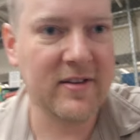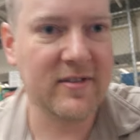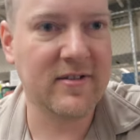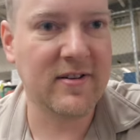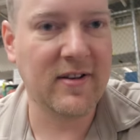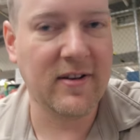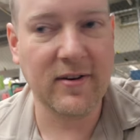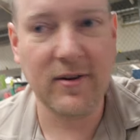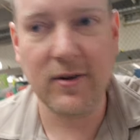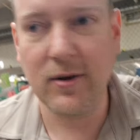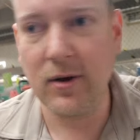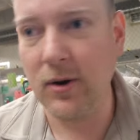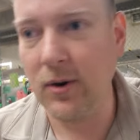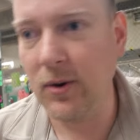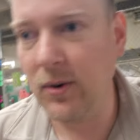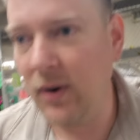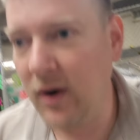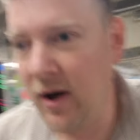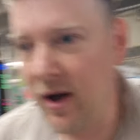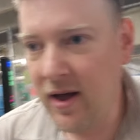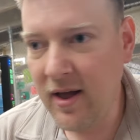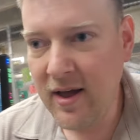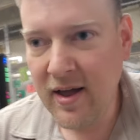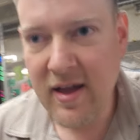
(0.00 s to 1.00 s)
is to do
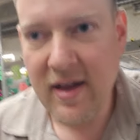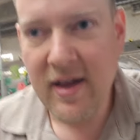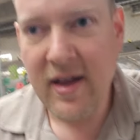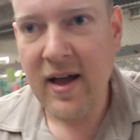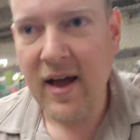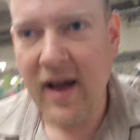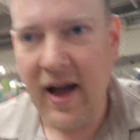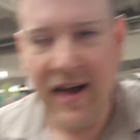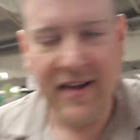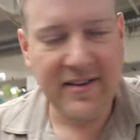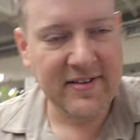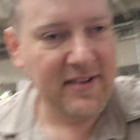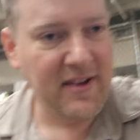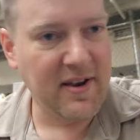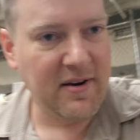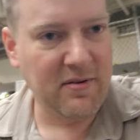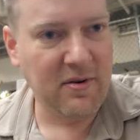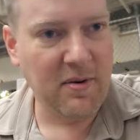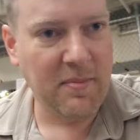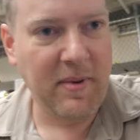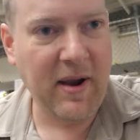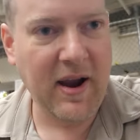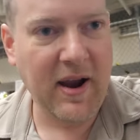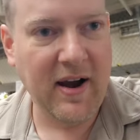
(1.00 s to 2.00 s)
on-site
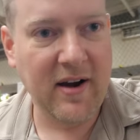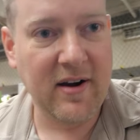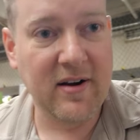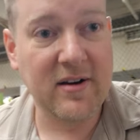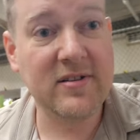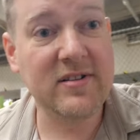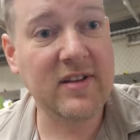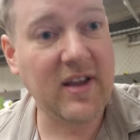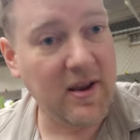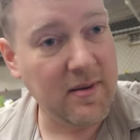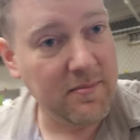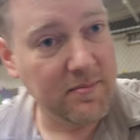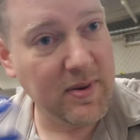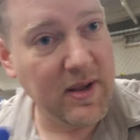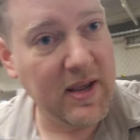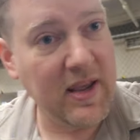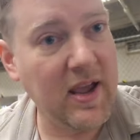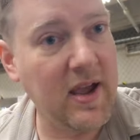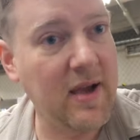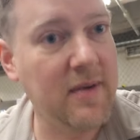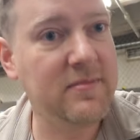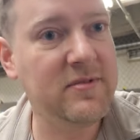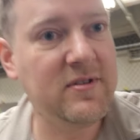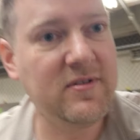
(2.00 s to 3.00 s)
repairs and
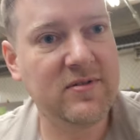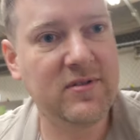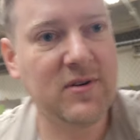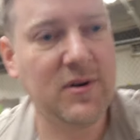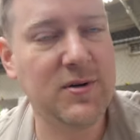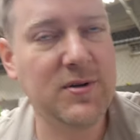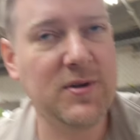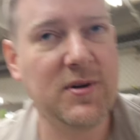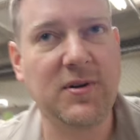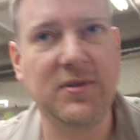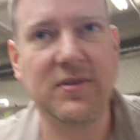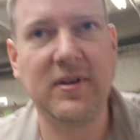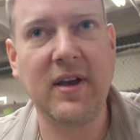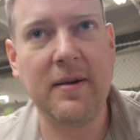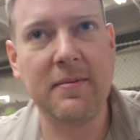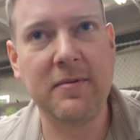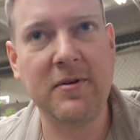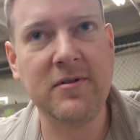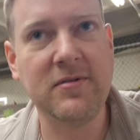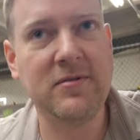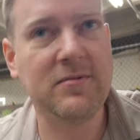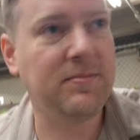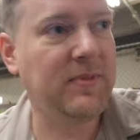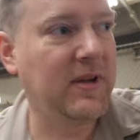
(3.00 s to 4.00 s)
PMs of surgical
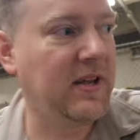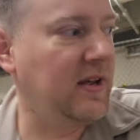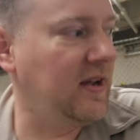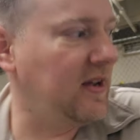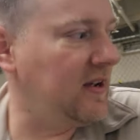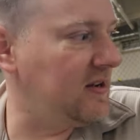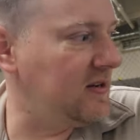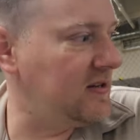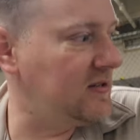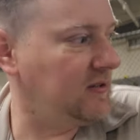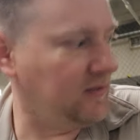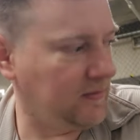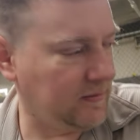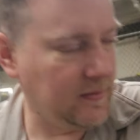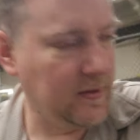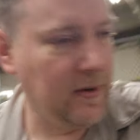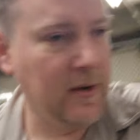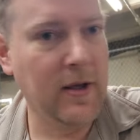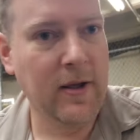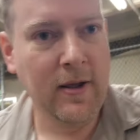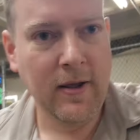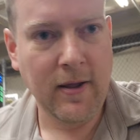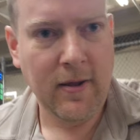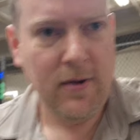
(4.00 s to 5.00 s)
tables, because
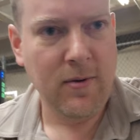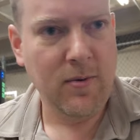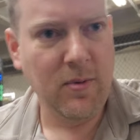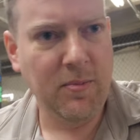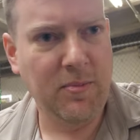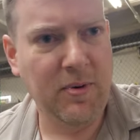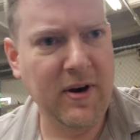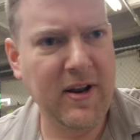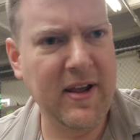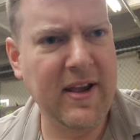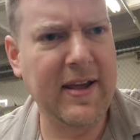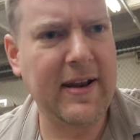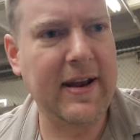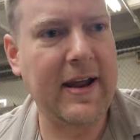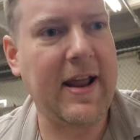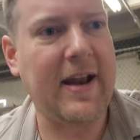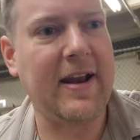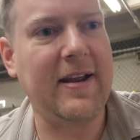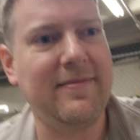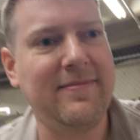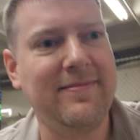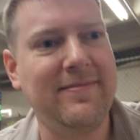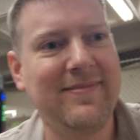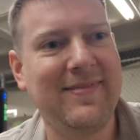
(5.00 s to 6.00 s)
we're pretty good at
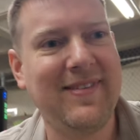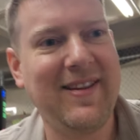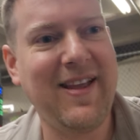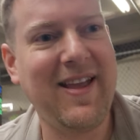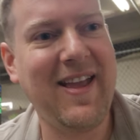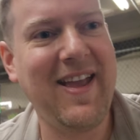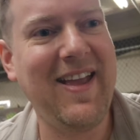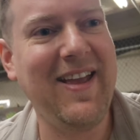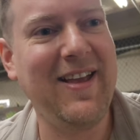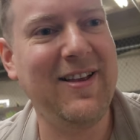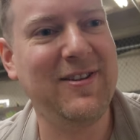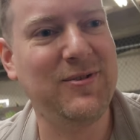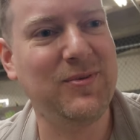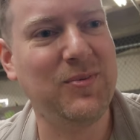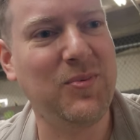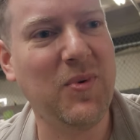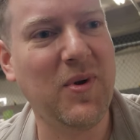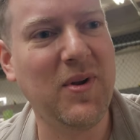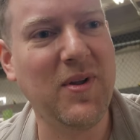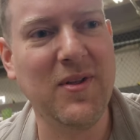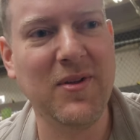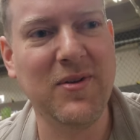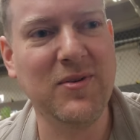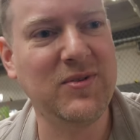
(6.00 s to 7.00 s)
it. It's
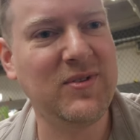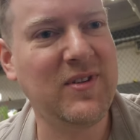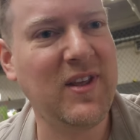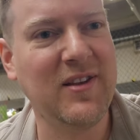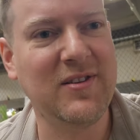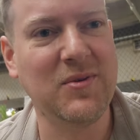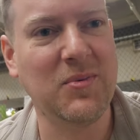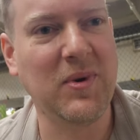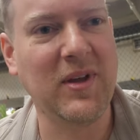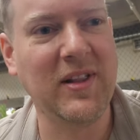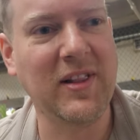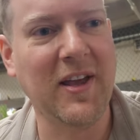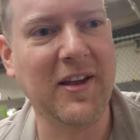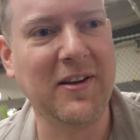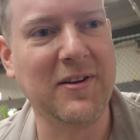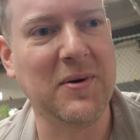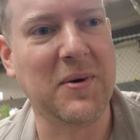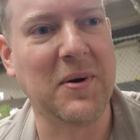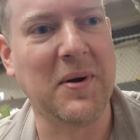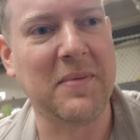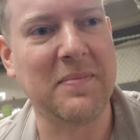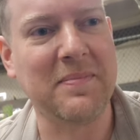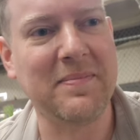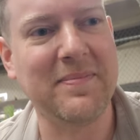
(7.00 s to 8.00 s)
one of those things that we like
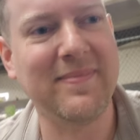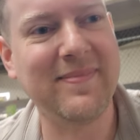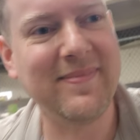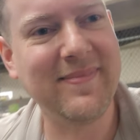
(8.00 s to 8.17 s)
doing.